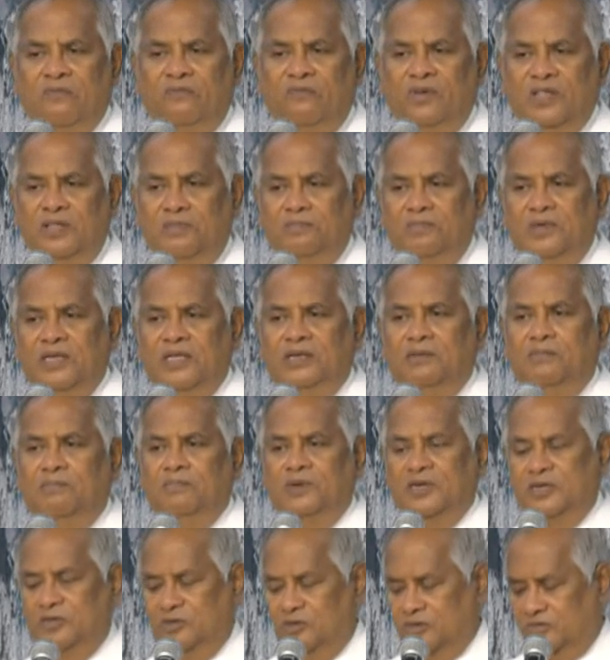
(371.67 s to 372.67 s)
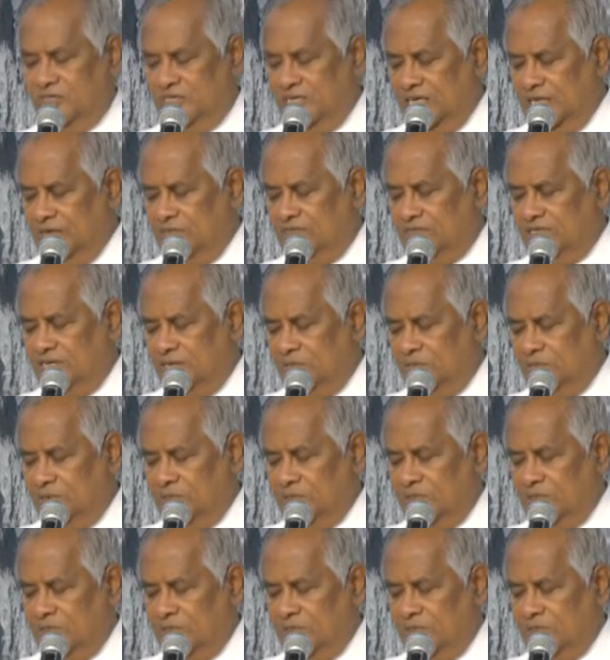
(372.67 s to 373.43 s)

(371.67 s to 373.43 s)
with me, but to save time,